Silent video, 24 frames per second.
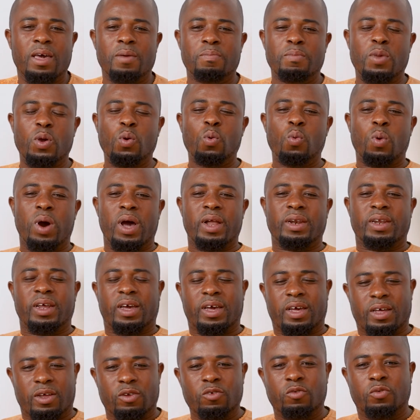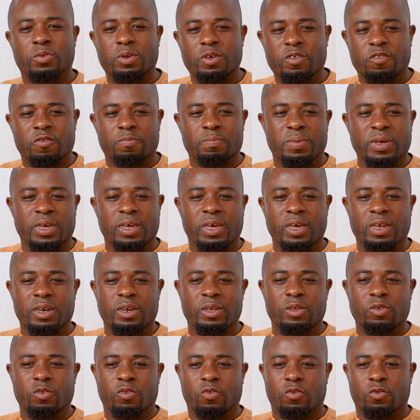Meanwhile, the country is
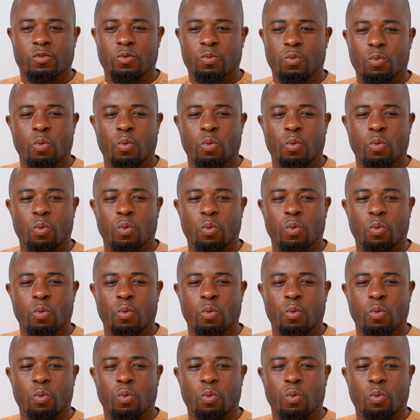beginning to